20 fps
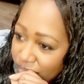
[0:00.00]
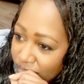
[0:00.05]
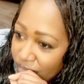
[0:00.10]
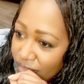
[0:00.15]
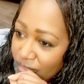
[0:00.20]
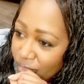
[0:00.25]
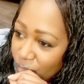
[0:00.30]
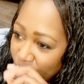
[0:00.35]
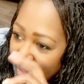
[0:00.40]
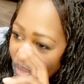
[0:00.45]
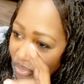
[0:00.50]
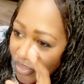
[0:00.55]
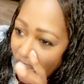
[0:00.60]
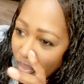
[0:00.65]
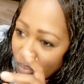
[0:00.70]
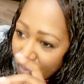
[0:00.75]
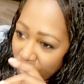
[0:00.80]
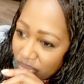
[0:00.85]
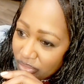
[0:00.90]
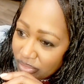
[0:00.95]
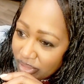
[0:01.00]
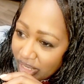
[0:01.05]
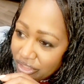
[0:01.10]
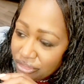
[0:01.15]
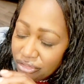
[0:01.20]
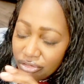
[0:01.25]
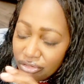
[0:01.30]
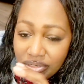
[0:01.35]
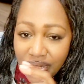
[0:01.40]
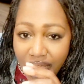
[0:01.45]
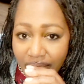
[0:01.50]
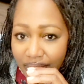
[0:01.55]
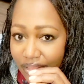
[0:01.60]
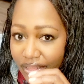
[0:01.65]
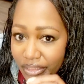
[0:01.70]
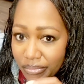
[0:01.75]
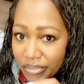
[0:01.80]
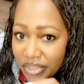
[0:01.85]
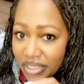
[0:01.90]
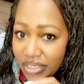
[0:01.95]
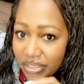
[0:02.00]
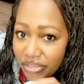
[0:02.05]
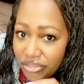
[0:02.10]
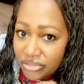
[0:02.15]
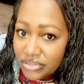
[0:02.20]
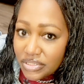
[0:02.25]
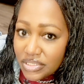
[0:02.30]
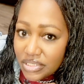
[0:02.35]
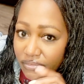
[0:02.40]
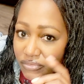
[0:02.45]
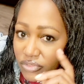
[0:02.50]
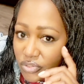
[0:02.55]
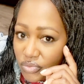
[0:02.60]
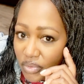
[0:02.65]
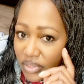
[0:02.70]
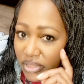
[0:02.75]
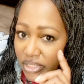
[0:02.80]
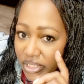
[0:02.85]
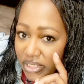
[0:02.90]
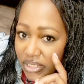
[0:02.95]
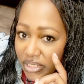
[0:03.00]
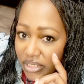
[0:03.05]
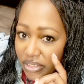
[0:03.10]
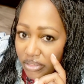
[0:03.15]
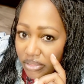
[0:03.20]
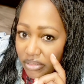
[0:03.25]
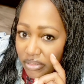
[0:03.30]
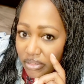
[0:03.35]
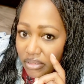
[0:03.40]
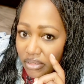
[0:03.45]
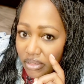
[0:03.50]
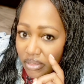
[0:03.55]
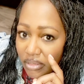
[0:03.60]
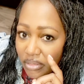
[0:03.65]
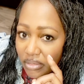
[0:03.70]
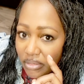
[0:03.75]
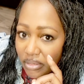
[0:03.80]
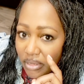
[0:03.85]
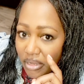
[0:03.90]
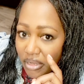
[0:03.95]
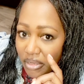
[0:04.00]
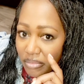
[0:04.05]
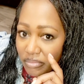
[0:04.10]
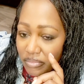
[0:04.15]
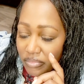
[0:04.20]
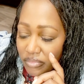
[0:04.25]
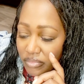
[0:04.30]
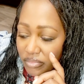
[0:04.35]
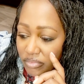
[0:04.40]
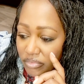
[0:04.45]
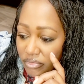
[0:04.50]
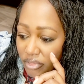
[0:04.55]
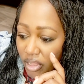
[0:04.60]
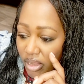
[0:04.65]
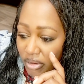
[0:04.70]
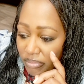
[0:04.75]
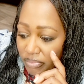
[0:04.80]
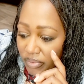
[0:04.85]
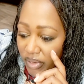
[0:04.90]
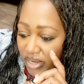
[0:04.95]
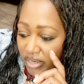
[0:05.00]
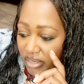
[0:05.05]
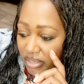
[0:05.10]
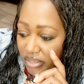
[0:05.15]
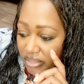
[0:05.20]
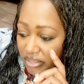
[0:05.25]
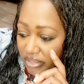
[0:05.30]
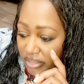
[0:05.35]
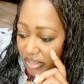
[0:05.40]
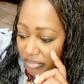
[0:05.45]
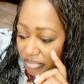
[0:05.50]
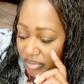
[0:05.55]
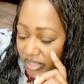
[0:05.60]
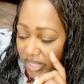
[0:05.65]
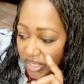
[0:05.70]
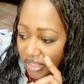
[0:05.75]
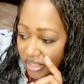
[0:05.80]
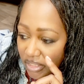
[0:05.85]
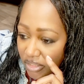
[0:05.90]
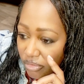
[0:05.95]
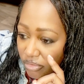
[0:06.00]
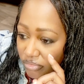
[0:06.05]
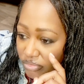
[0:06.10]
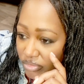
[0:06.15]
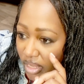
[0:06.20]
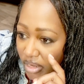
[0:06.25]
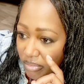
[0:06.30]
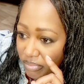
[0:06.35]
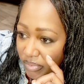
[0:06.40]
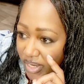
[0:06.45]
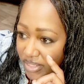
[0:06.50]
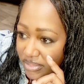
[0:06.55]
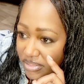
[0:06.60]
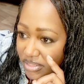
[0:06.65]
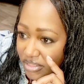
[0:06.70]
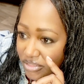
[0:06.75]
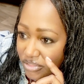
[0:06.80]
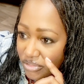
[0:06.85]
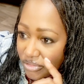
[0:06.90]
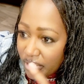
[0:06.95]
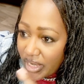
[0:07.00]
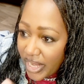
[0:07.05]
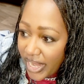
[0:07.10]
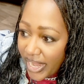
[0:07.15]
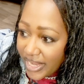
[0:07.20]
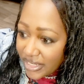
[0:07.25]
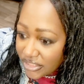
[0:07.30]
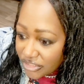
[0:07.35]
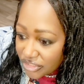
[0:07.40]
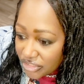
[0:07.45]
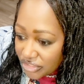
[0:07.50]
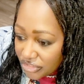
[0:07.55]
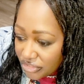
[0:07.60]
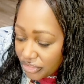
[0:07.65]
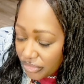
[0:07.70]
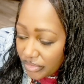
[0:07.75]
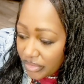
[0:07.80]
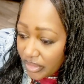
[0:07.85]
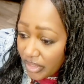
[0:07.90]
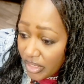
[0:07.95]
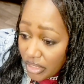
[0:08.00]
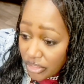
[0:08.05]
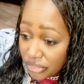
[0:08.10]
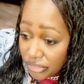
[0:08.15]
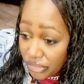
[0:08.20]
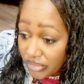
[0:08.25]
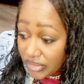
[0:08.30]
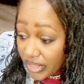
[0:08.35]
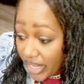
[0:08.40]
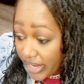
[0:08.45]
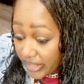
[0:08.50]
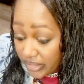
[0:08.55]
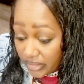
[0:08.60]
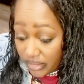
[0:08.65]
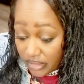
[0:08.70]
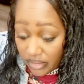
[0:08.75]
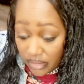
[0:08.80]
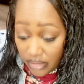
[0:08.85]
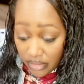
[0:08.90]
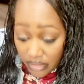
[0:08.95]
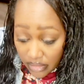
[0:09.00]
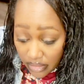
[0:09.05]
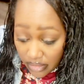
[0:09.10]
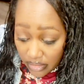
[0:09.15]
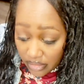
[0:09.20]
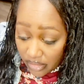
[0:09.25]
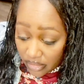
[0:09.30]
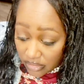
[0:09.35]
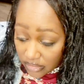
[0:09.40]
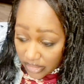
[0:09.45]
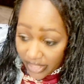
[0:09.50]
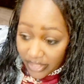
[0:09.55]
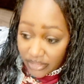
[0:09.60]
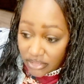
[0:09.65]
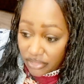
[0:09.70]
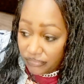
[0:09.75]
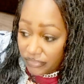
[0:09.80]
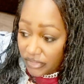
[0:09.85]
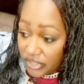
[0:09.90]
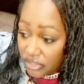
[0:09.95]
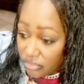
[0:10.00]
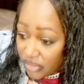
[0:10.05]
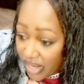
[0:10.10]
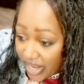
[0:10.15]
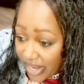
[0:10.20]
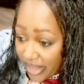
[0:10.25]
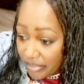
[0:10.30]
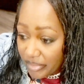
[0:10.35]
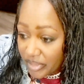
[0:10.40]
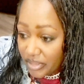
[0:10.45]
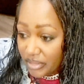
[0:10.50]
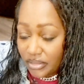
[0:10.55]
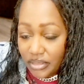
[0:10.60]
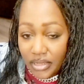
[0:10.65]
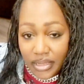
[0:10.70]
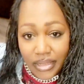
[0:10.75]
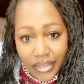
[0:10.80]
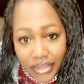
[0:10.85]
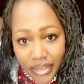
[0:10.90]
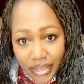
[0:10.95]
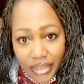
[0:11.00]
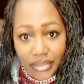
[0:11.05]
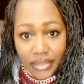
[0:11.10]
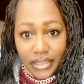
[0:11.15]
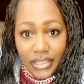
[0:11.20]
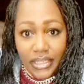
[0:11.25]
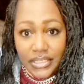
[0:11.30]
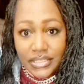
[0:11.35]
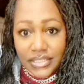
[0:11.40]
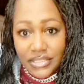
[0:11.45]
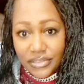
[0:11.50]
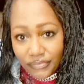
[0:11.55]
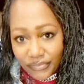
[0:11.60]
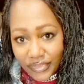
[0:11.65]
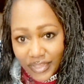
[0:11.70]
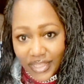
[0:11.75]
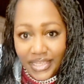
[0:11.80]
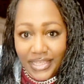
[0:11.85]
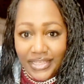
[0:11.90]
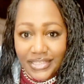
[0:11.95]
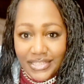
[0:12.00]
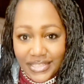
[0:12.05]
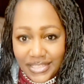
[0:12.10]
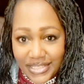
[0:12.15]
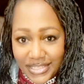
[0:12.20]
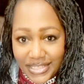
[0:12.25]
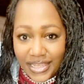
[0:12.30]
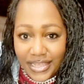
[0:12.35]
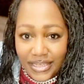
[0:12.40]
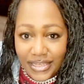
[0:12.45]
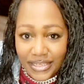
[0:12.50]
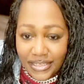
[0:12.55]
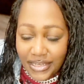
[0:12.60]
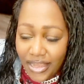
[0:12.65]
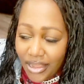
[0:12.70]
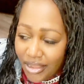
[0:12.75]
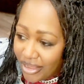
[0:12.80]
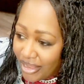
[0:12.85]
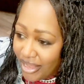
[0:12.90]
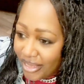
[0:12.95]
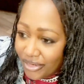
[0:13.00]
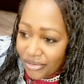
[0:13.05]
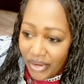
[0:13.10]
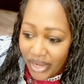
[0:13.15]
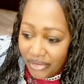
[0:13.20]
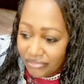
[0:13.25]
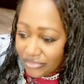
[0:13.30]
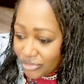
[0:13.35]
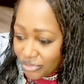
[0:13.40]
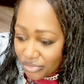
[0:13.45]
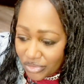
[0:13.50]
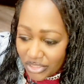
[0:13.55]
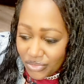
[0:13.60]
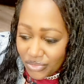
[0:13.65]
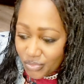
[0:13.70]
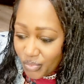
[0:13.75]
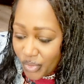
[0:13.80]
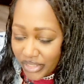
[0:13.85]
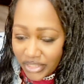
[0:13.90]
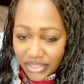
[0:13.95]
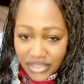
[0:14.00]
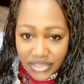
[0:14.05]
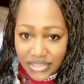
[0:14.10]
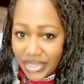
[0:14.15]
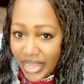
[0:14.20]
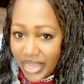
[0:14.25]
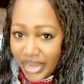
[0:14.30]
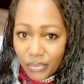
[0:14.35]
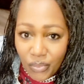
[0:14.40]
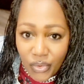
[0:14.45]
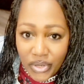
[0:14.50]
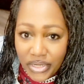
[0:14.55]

what do I want? And you're not limiting yourself to a linear planning or thought process or action. You're like collectively grabbing a list of things and saying, nah, I don't have to do this one at a time.